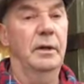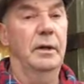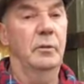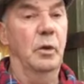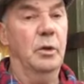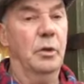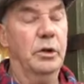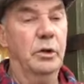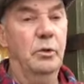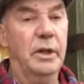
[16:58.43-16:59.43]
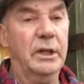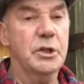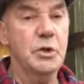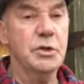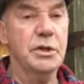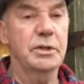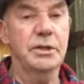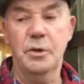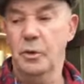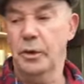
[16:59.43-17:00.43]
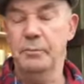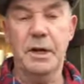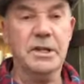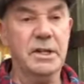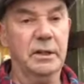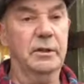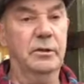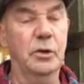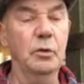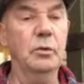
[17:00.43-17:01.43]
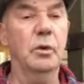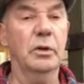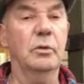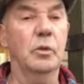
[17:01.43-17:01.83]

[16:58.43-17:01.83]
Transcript: And what you want to do with that juice is you want to mix that 2 to 1.